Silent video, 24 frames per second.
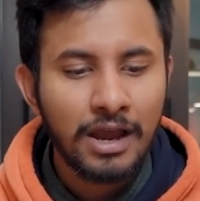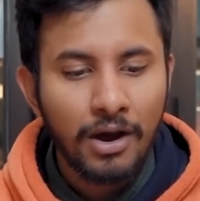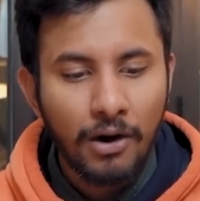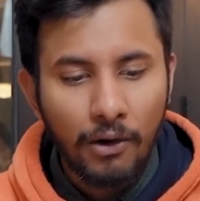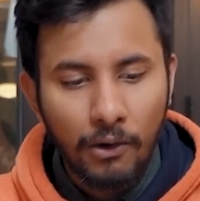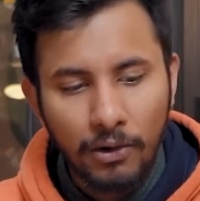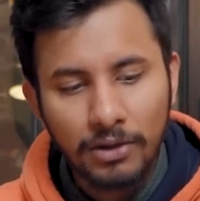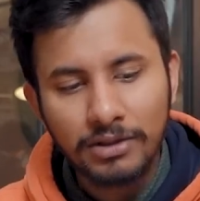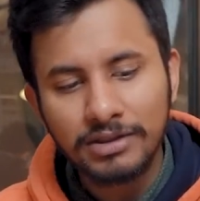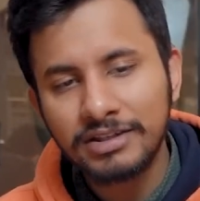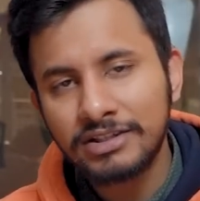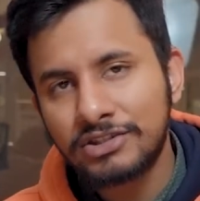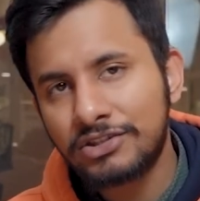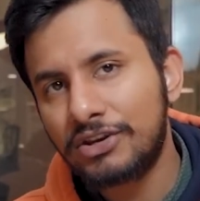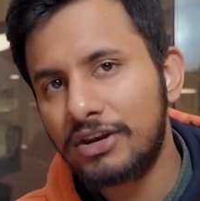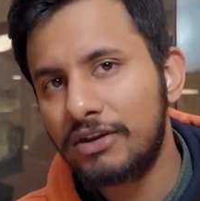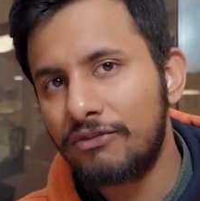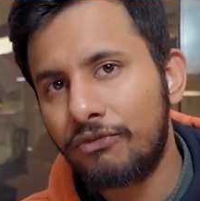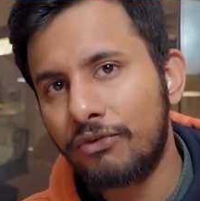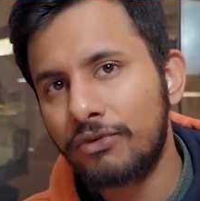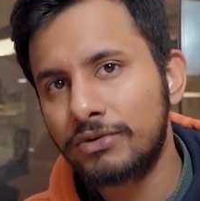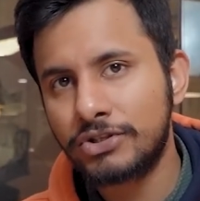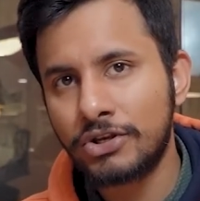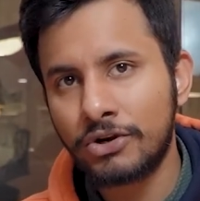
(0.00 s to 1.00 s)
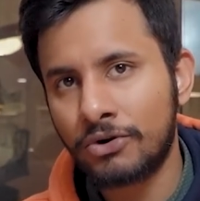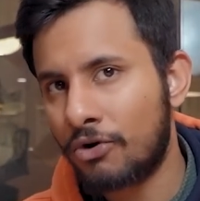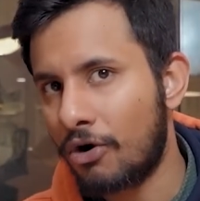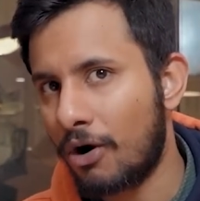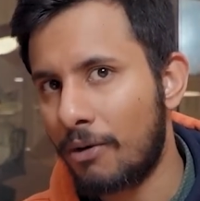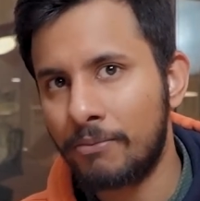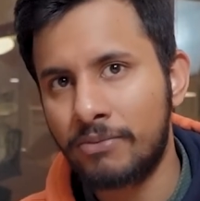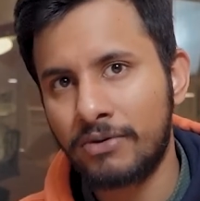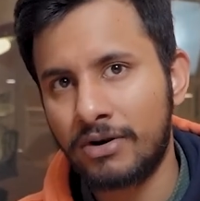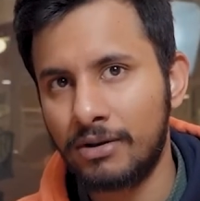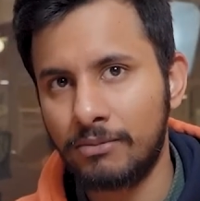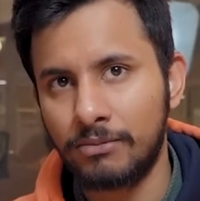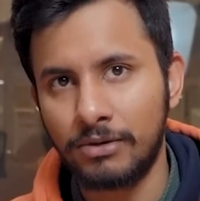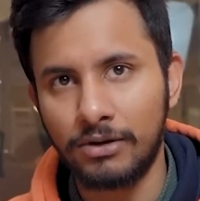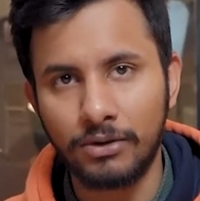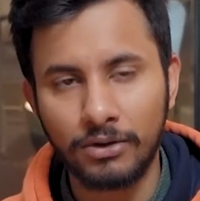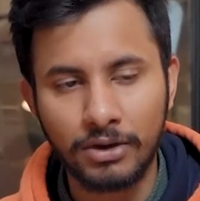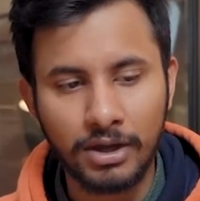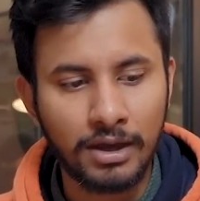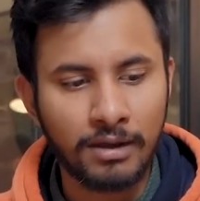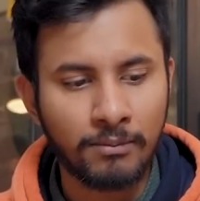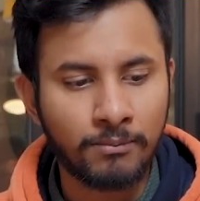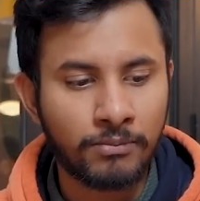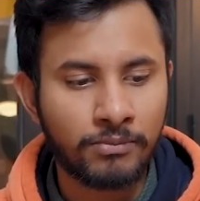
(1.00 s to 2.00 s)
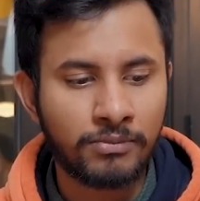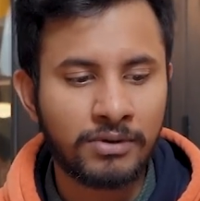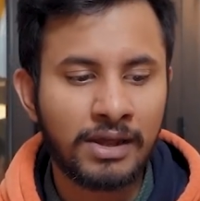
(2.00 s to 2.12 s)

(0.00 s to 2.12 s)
all these three phones are comparable, okay?